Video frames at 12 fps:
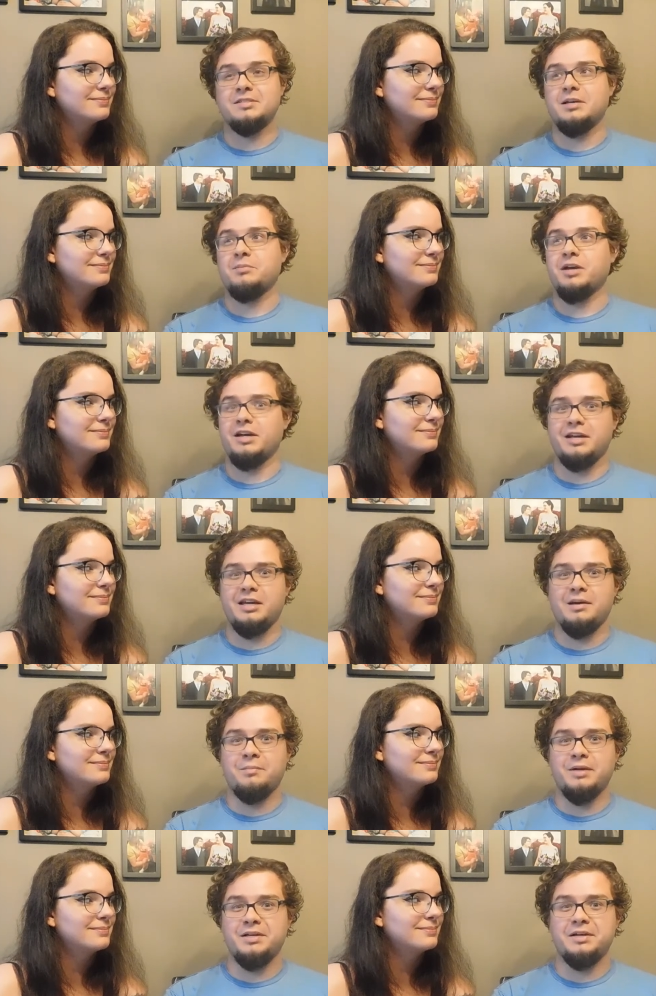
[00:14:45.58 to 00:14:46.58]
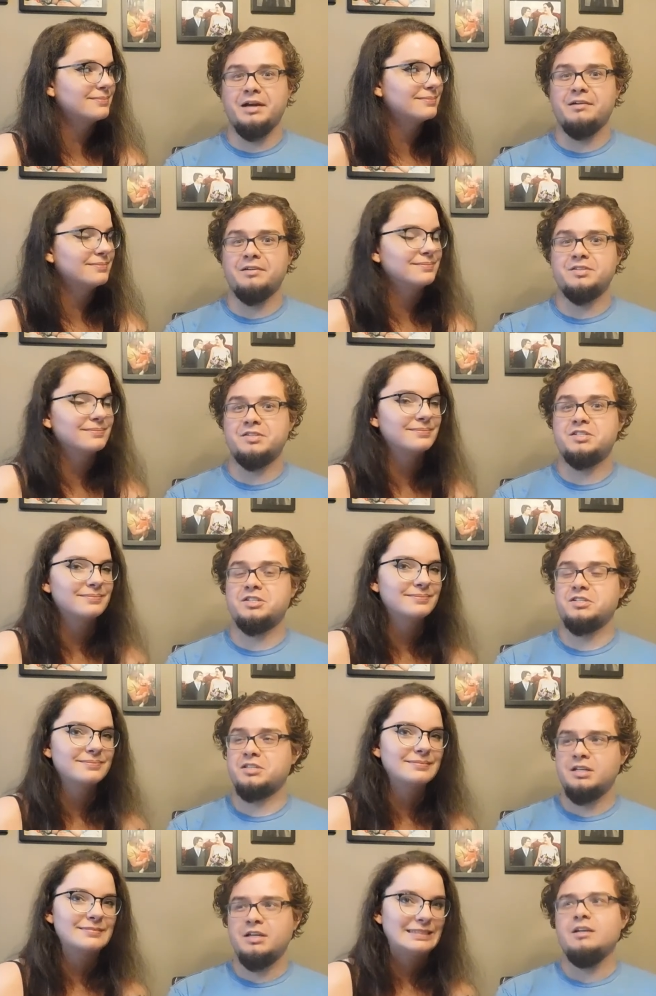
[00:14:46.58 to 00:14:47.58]
Speaker 1: some kind of campaign diaries. It's
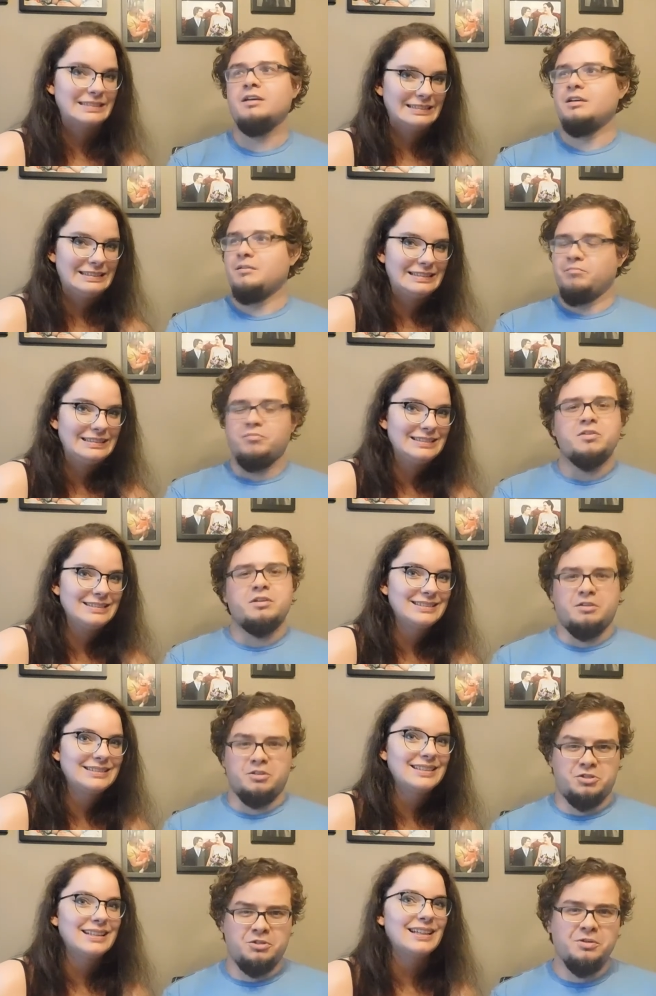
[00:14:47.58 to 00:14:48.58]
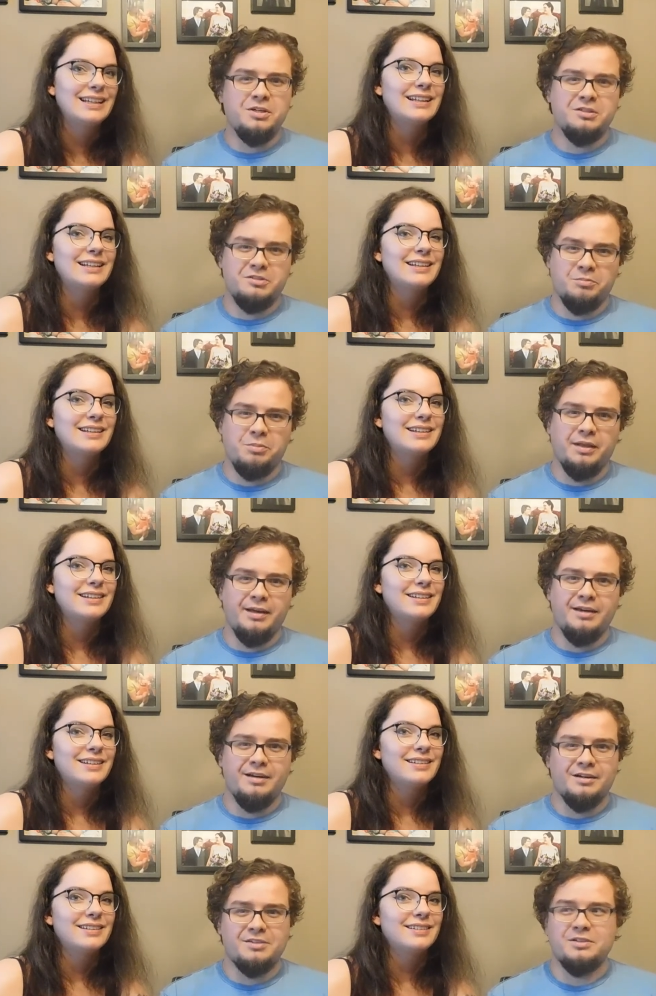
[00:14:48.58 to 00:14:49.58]
just, there's 2 years of play
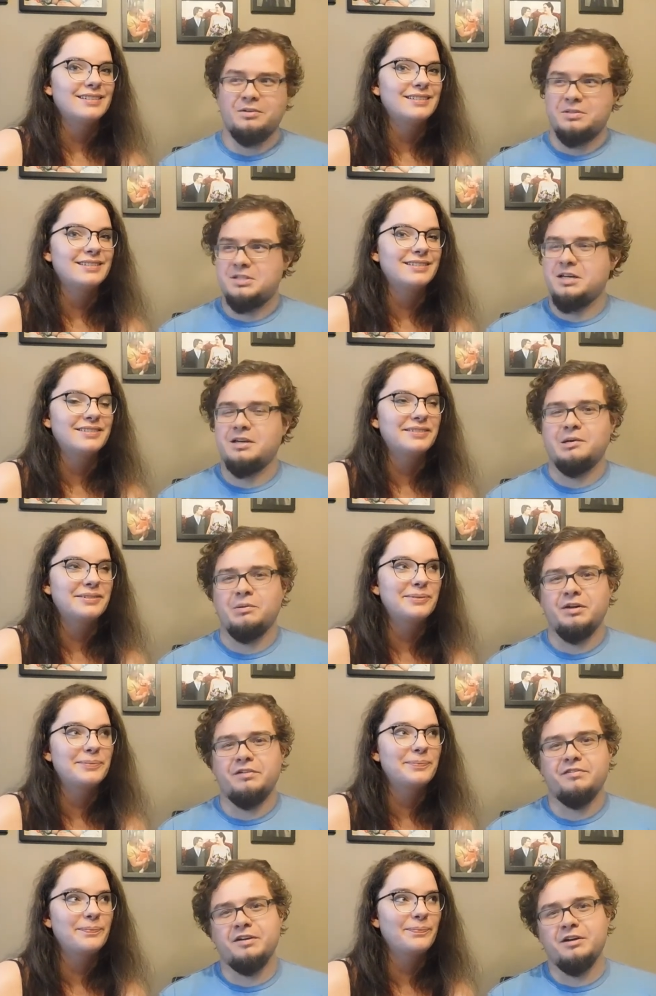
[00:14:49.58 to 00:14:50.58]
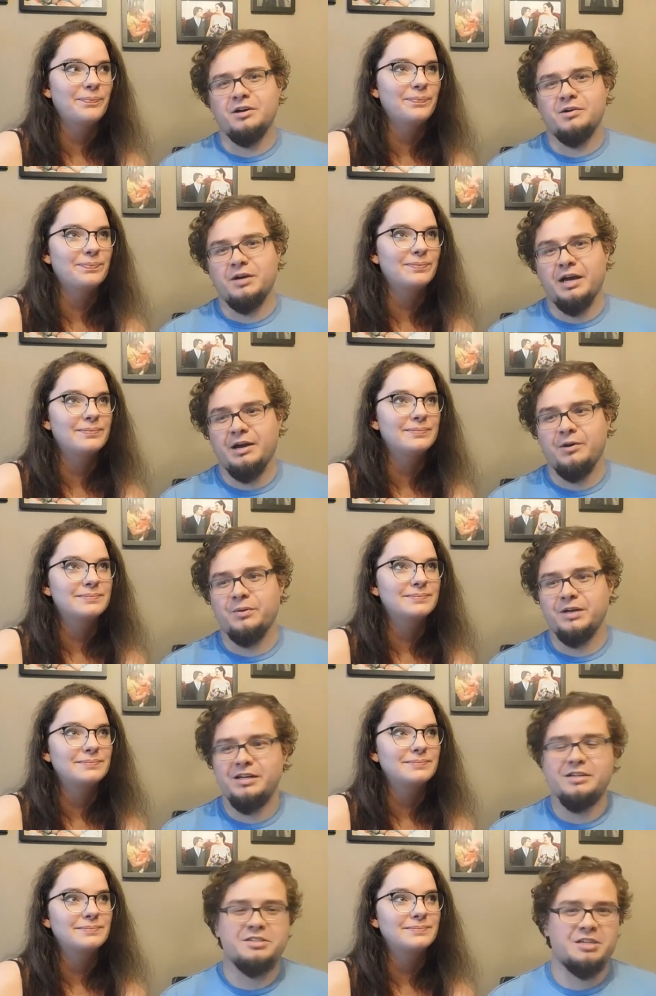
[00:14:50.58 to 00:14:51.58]
here, so it's taken a while to figure out how we
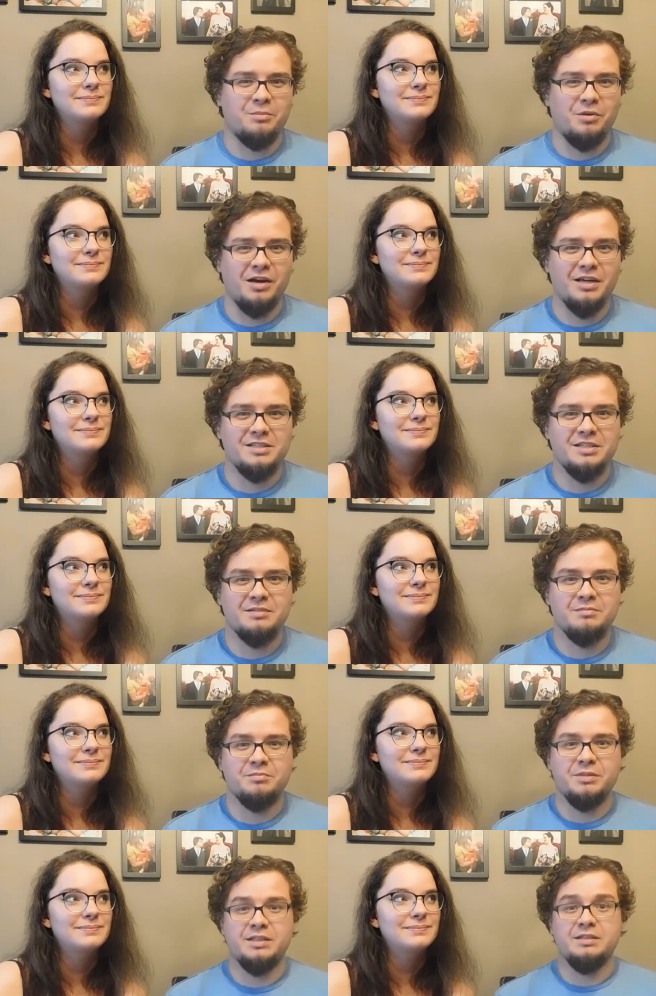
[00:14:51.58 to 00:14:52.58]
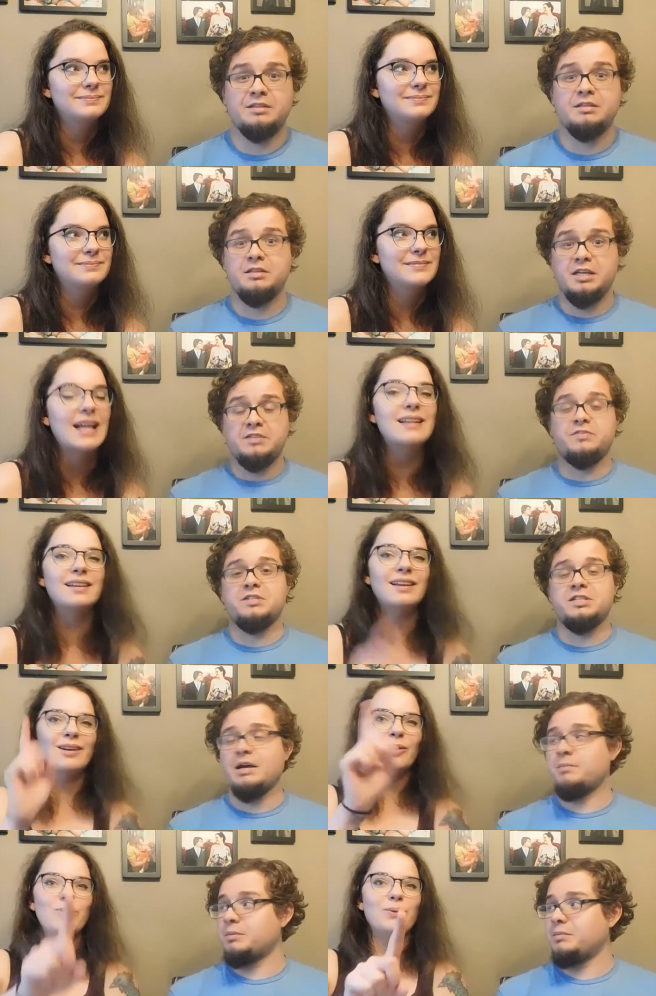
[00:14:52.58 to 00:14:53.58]
need to
Speaker 2: summarize it, but thanks for
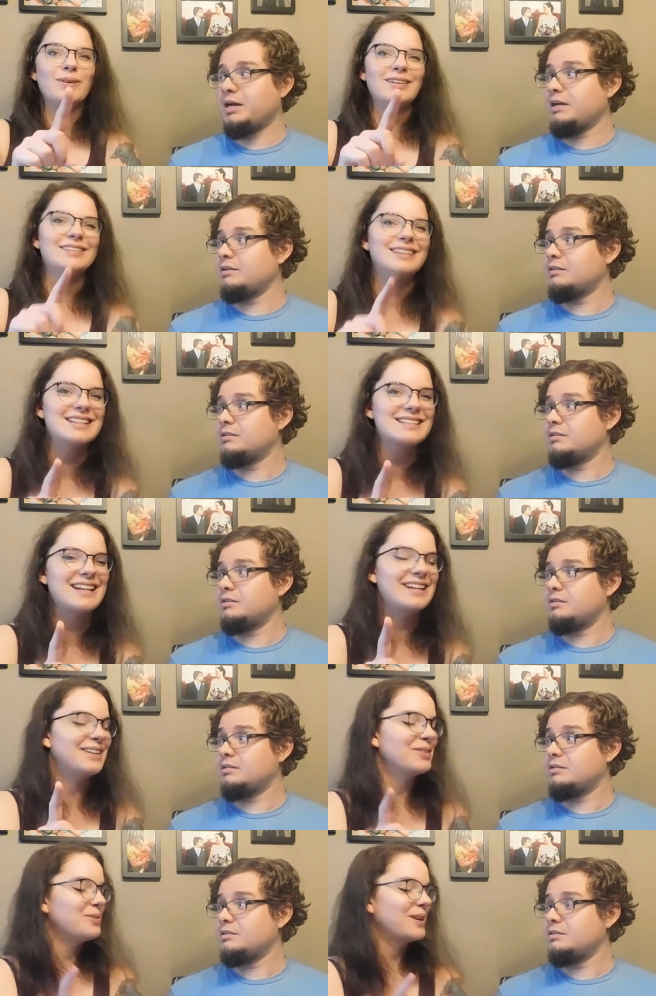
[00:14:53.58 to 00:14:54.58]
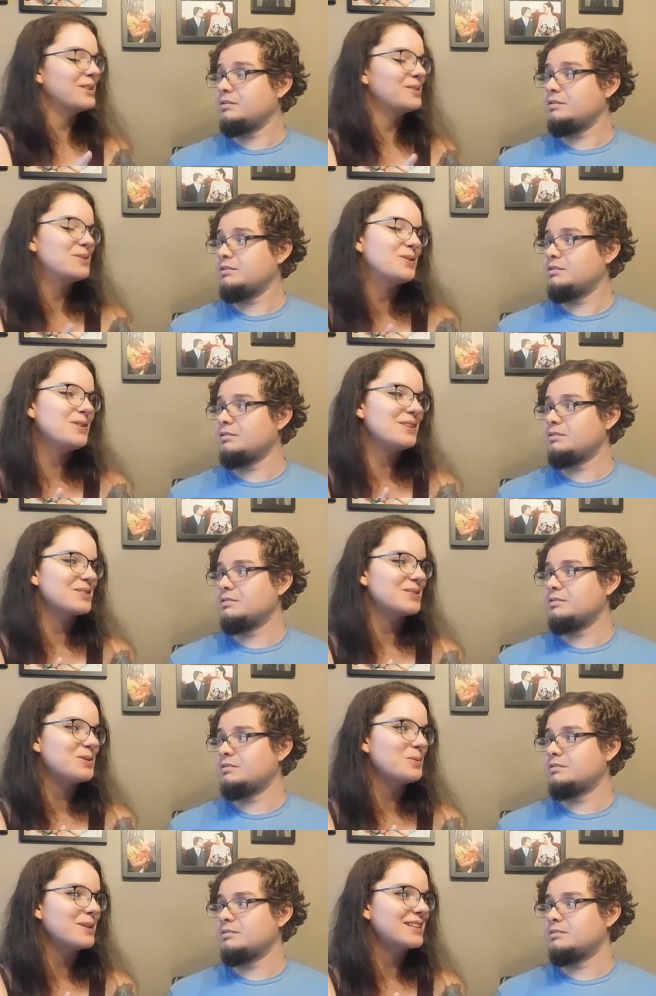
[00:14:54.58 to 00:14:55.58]
stopping by. That's an idea. We could do 2 years in
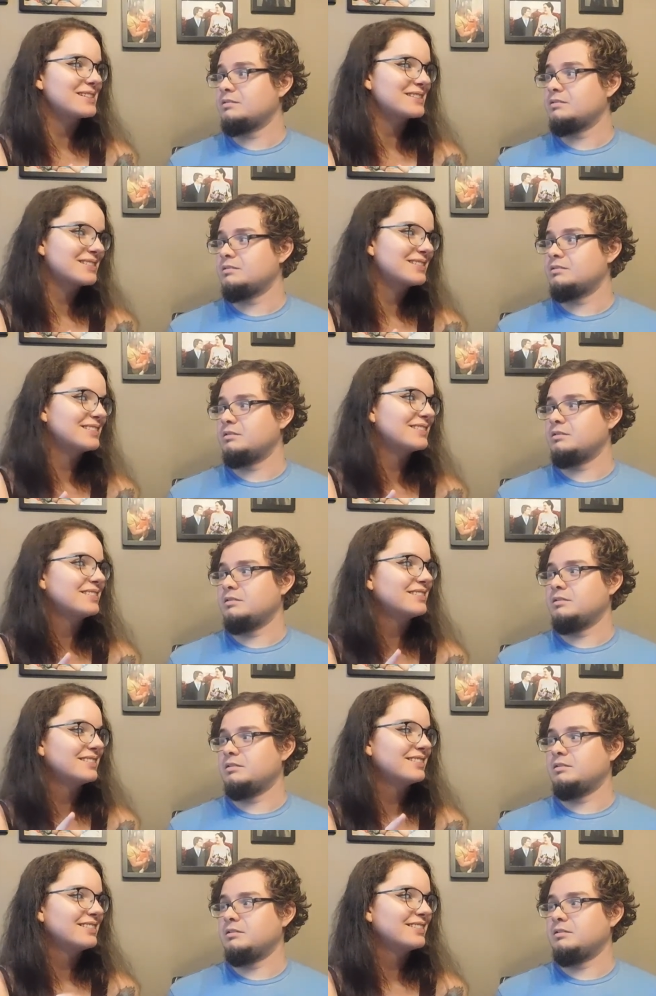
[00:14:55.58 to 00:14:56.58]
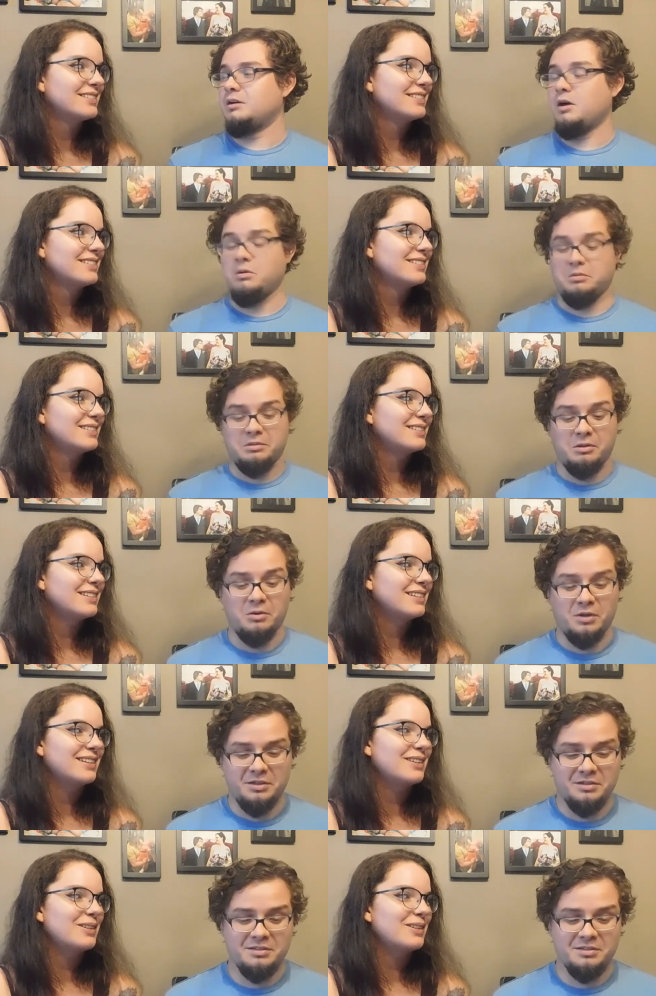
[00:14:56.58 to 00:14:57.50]
2 minutes.
Speaker 1: Oh, Lord.